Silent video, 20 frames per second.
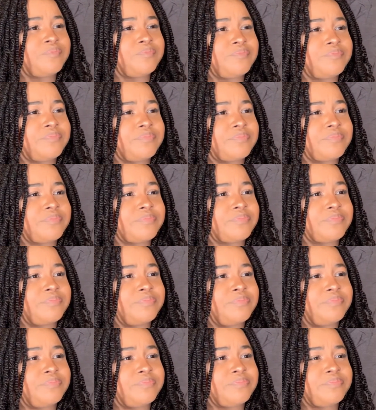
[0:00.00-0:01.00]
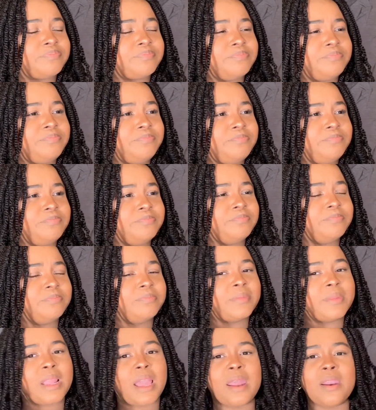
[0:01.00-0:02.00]

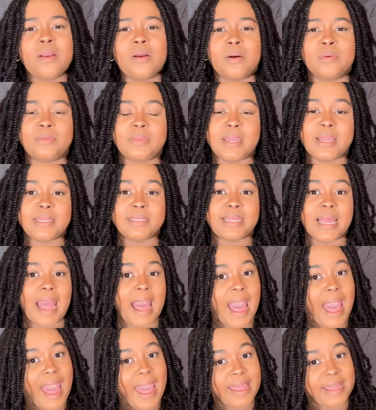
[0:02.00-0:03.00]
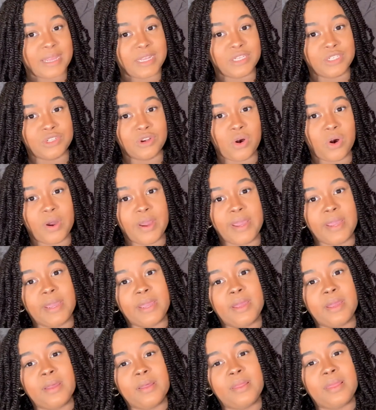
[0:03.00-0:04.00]
I don't know, things that I enjoy.
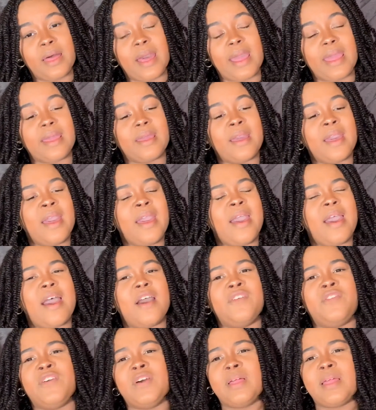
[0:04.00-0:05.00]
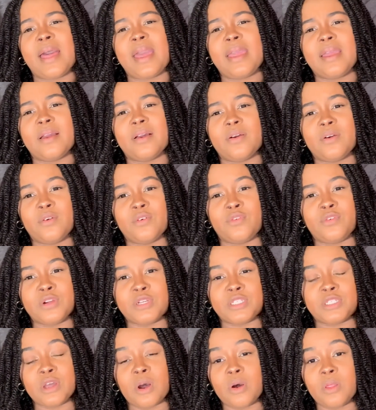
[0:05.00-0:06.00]
Like I feel like
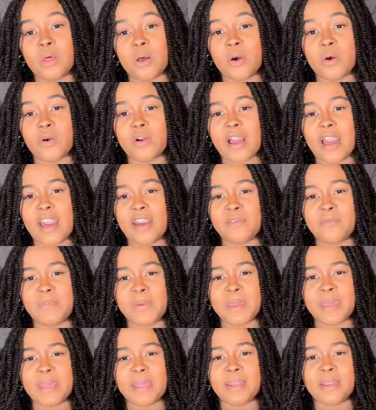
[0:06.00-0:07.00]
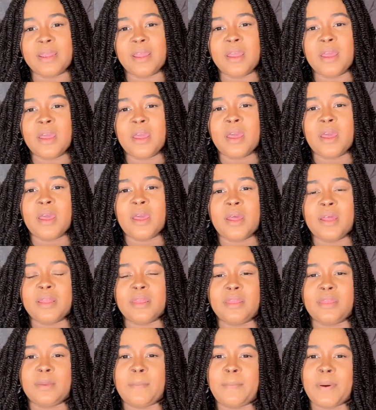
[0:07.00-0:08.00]
for so long I've been
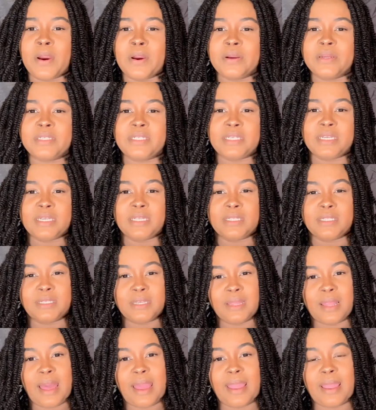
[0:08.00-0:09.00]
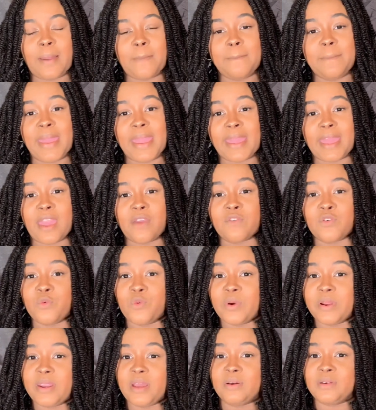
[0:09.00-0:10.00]
the person to like make
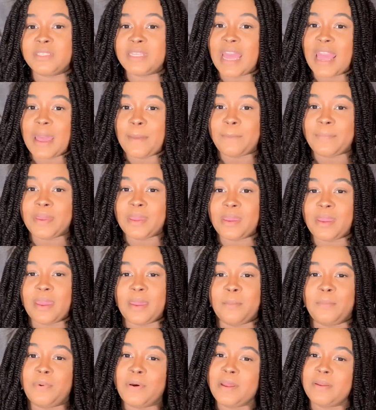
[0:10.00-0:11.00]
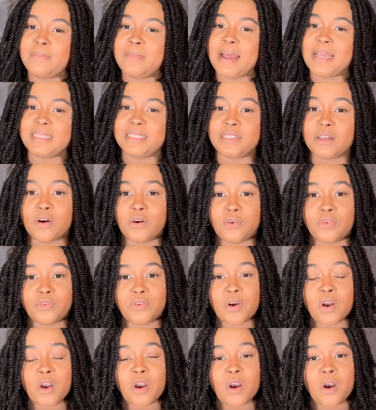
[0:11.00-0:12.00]
everyone else happy and put
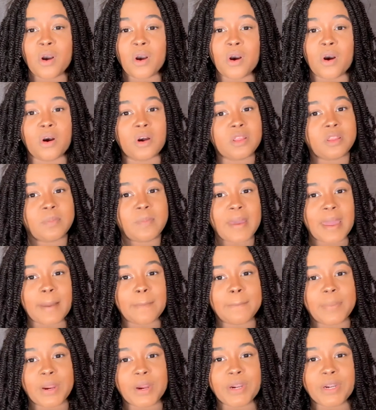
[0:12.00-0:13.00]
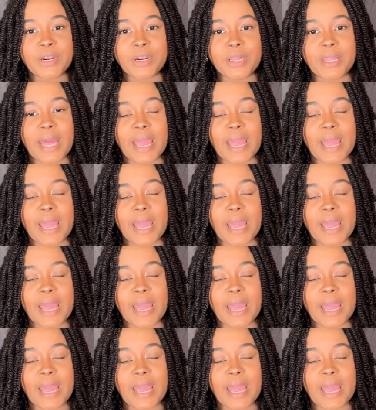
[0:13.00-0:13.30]
myself on the back burner.